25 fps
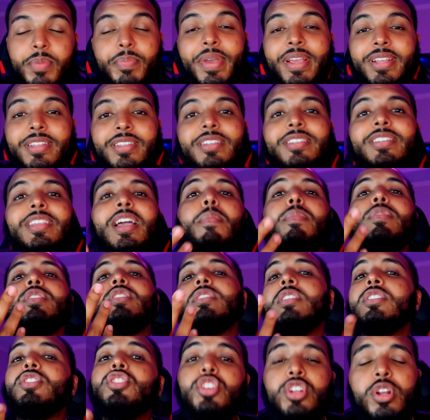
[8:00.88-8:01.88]
He basically said I'm
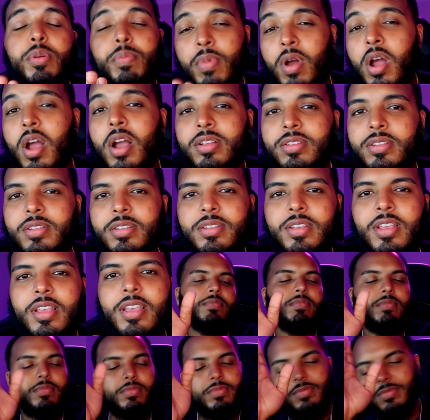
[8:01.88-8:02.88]
gonna touch to the boss.
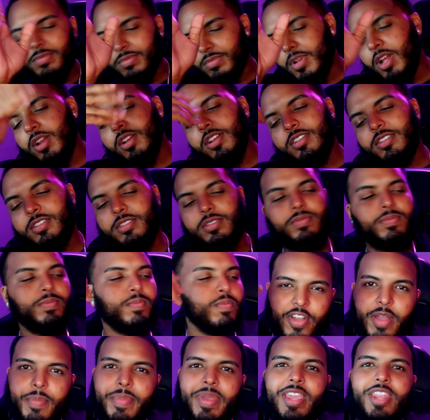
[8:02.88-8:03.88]
Now listen,
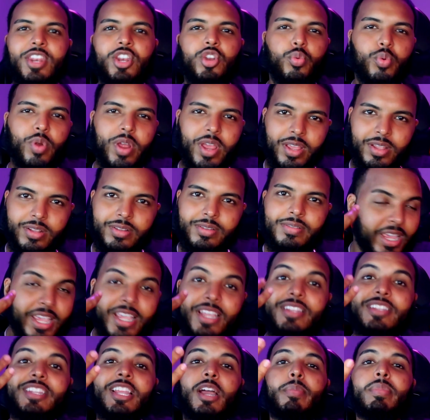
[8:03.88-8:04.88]
if I'm in the right, and
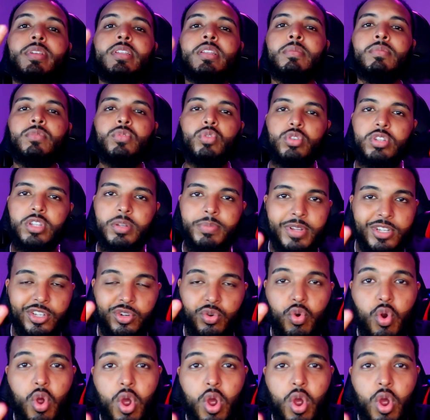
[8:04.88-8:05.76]
he's telling me something, do something that's